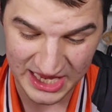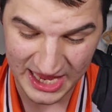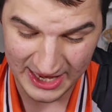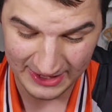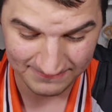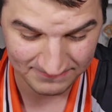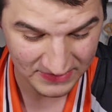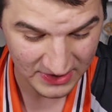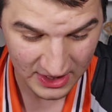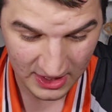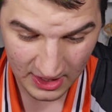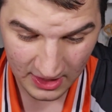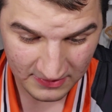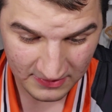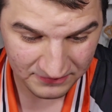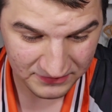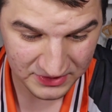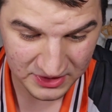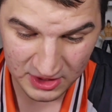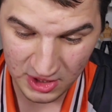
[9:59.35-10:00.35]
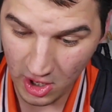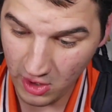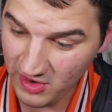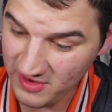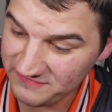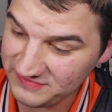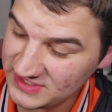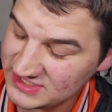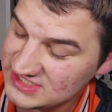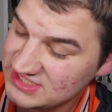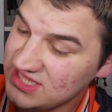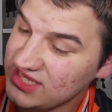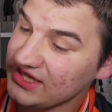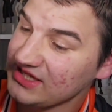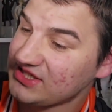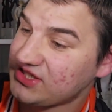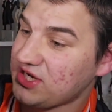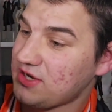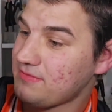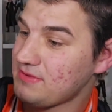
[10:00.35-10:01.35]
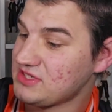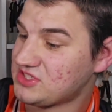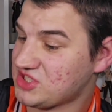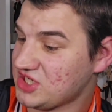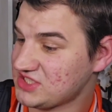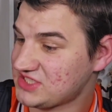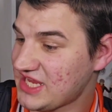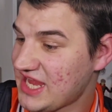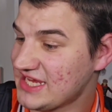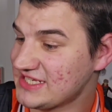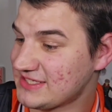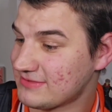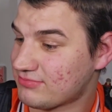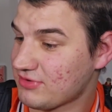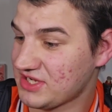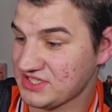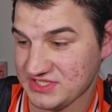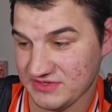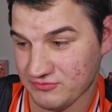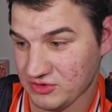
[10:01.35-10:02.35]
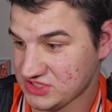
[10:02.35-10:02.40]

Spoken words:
And you know, if this thing is going to be just as impressive,